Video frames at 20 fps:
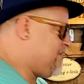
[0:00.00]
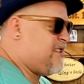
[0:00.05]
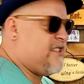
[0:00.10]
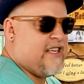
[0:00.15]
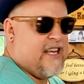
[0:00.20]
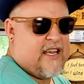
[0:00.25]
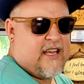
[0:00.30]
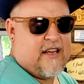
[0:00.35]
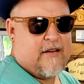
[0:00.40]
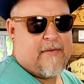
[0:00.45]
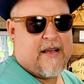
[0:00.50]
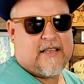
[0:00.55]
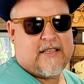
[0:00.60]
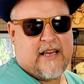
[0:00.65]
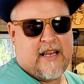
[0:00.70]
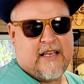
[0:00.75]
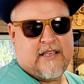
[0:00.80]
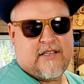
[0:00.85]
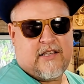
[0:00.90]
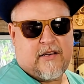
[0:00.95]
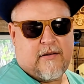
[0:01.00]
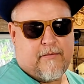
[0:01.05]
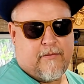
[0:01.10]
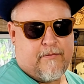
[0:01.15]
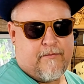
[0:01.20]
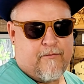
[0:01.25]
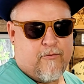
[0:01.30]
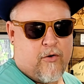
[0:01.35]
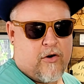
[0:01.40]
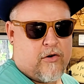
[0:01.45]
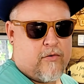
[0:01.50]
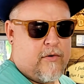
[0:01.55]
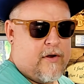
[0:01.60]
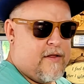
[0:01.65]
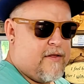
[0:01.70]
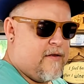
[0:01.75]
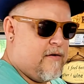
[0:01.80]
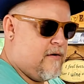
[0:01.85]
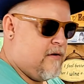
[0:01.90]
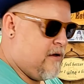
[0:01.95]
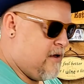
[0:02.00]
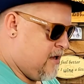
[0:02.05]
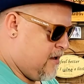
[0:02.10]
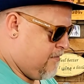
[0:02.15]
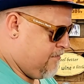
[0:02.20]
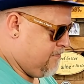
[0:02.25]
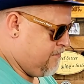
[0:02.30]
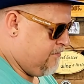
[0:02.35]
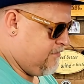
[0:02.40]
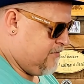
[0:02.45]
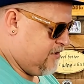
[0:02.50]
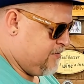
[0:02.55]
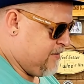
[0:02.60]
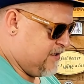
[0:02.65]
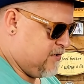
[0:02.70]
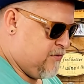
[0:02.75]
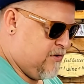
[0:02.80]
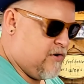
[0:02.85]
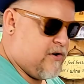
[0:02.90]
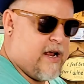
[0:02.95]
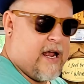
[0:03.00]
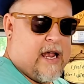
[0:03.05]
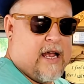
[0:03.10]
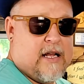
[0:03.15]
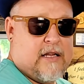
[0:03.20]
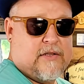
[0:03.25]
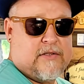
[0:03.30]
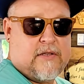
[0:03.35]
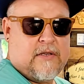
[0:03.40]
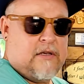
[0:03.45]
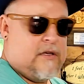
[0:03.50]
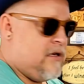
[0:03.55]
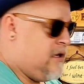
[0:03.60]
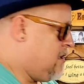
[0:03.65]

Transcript: sticking, makes it easy to work with, especially with your hands.